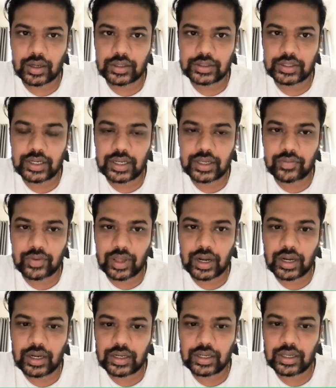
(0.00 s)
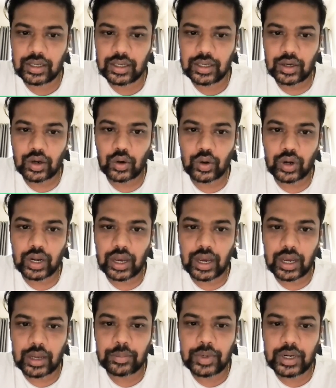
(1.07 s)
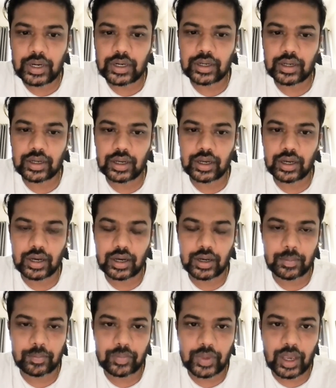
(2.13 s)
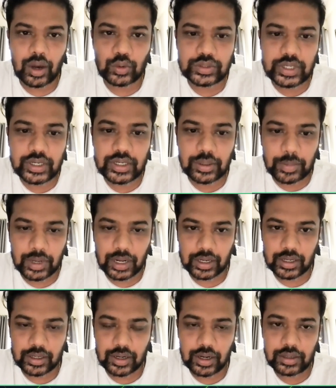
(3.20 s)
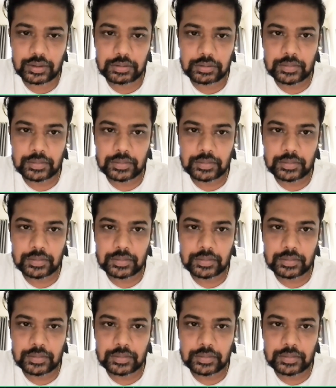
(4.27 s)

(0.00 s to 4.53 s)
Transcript: genetic variety or a hybrid outside the market, right?